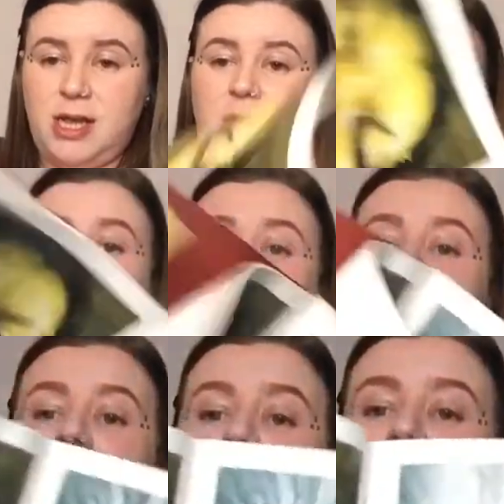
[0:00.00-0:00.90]
get an idea
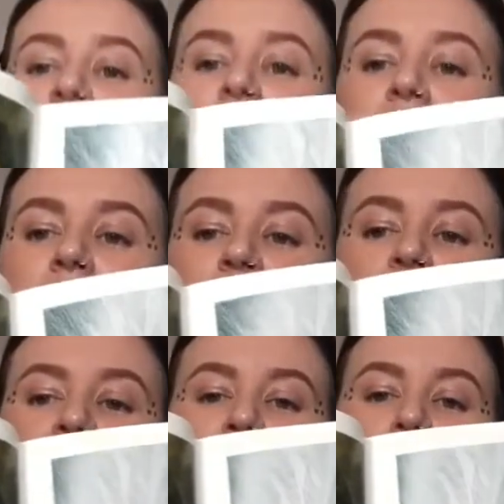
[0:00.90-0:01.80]
of the different
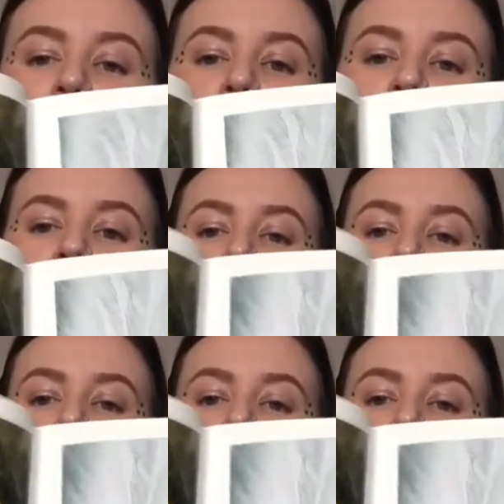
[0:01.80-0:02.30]
images in the book.